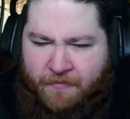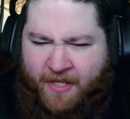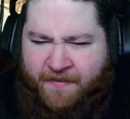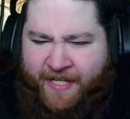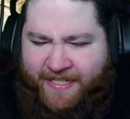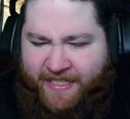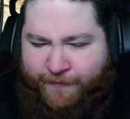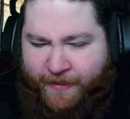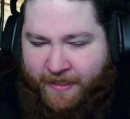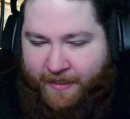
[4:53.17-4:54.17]
that
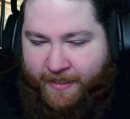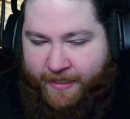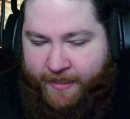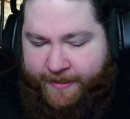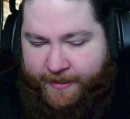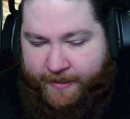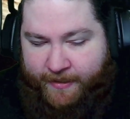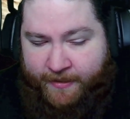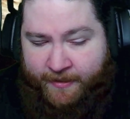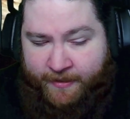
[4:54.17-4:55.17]
definitely
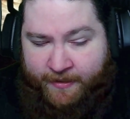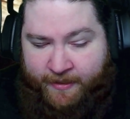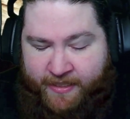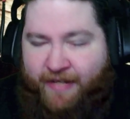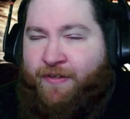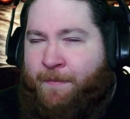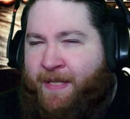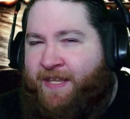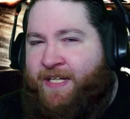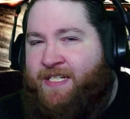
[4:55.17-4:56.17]
made
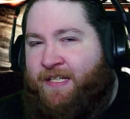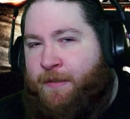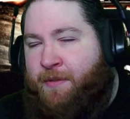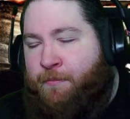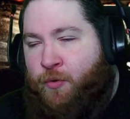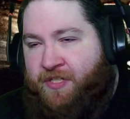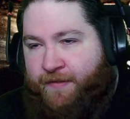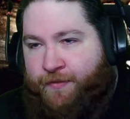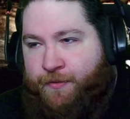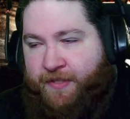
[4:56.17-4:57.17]
things a little bit more
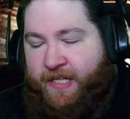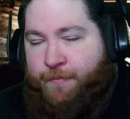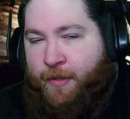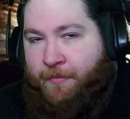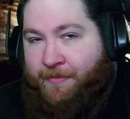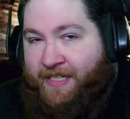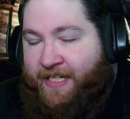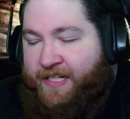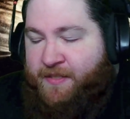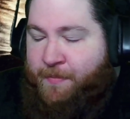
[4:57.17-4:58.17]
difficult than they probably
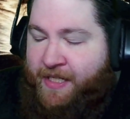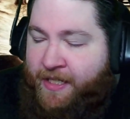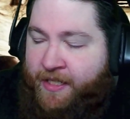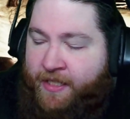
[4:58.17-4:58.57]
needed to be.